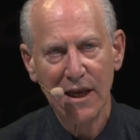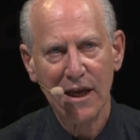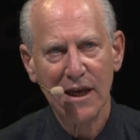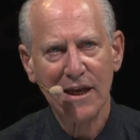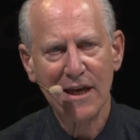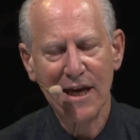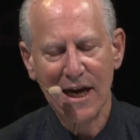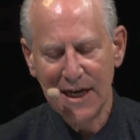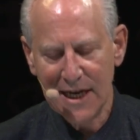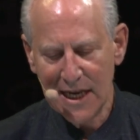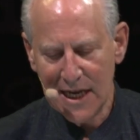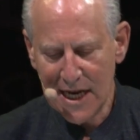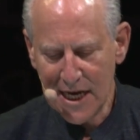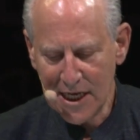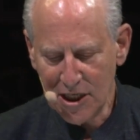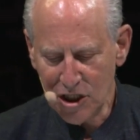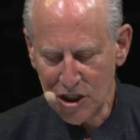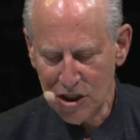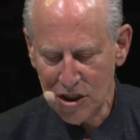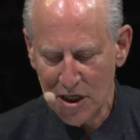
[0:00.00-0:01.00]
yet
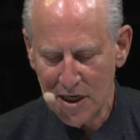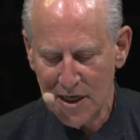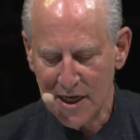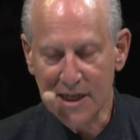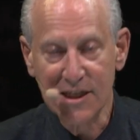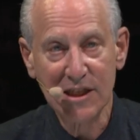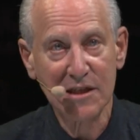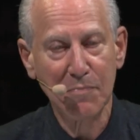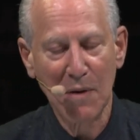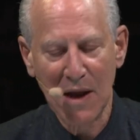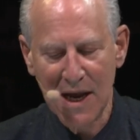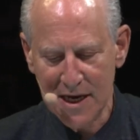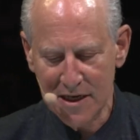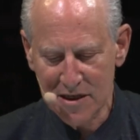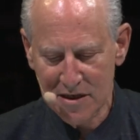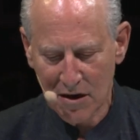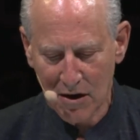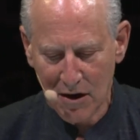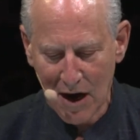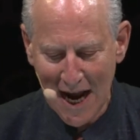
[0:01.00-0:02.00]
each expands
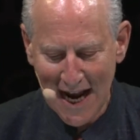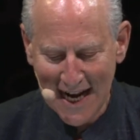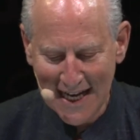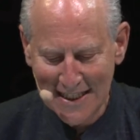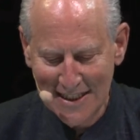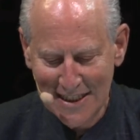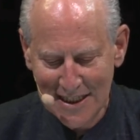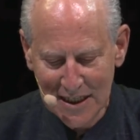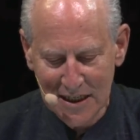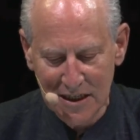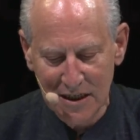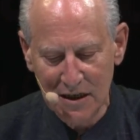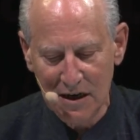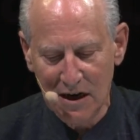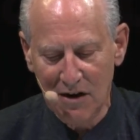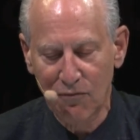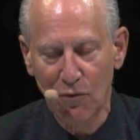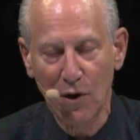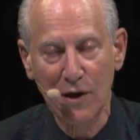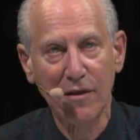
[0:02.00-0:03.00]
our idea
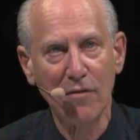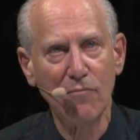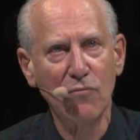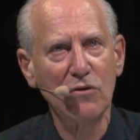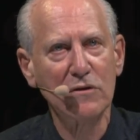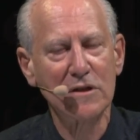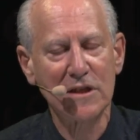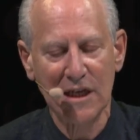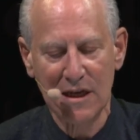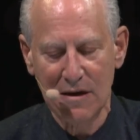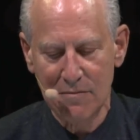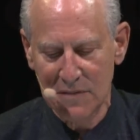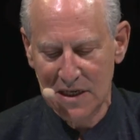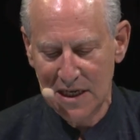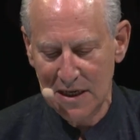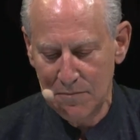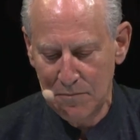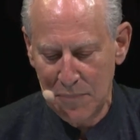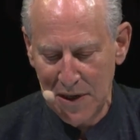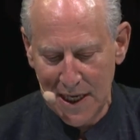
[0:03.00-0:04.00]
of what the museum
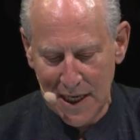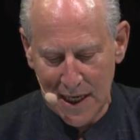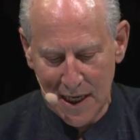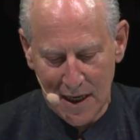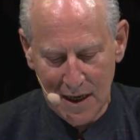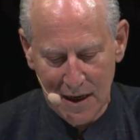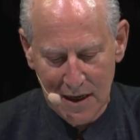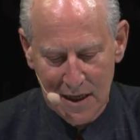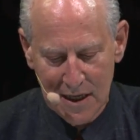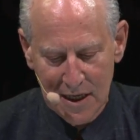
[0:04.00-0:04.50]
can be,